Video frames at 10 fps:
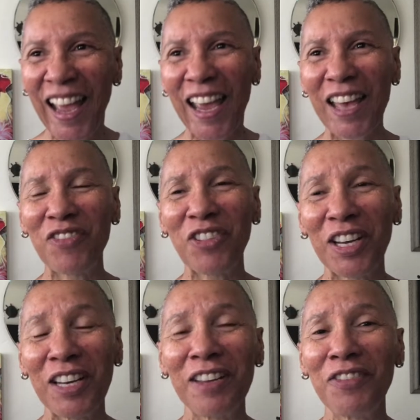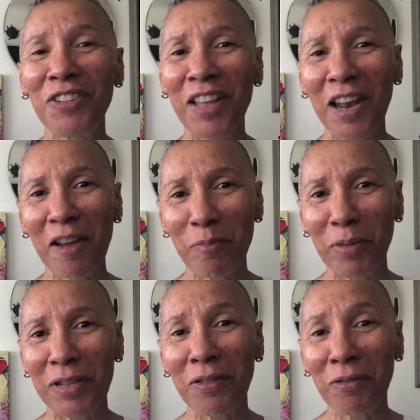And for any of you that have
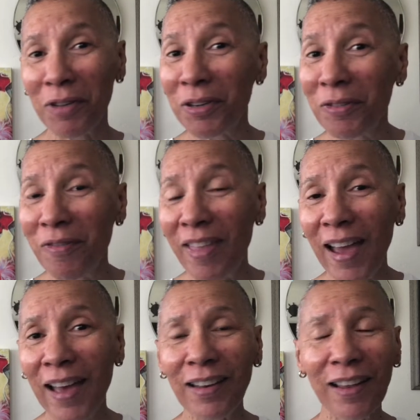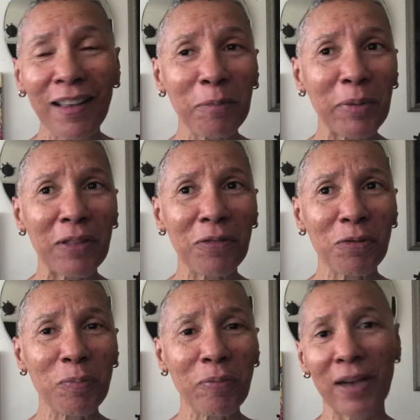been through that and been
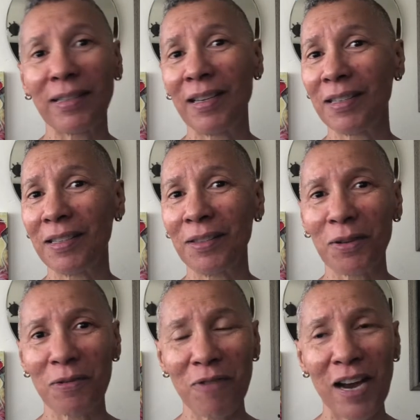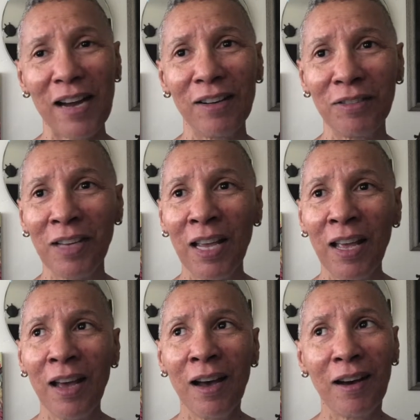through processes around
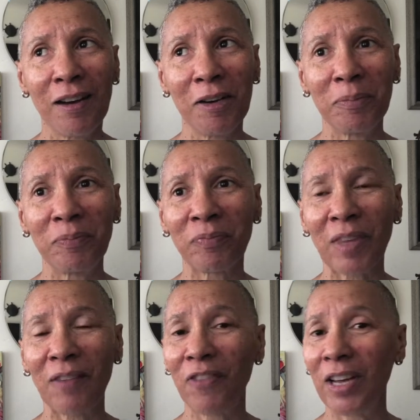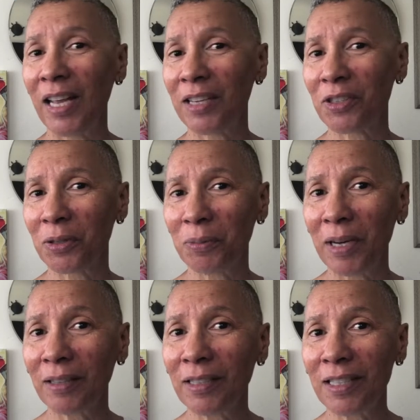financial
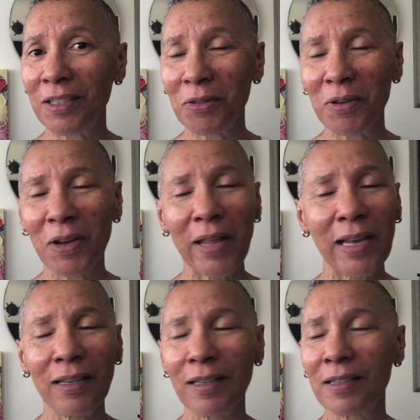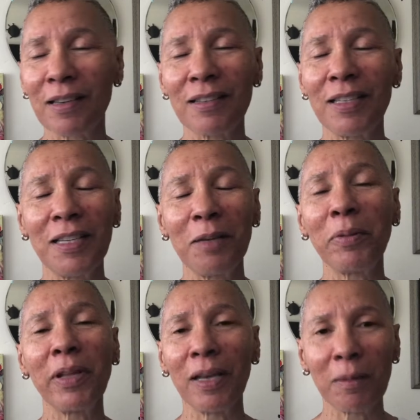wellness, you know that it is a
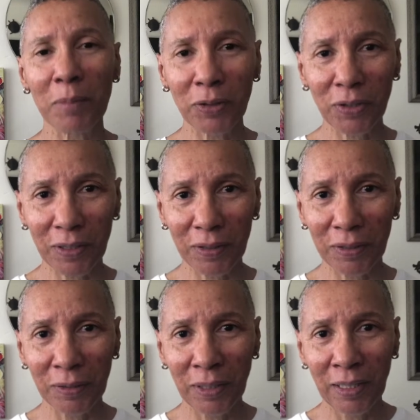deeply emotional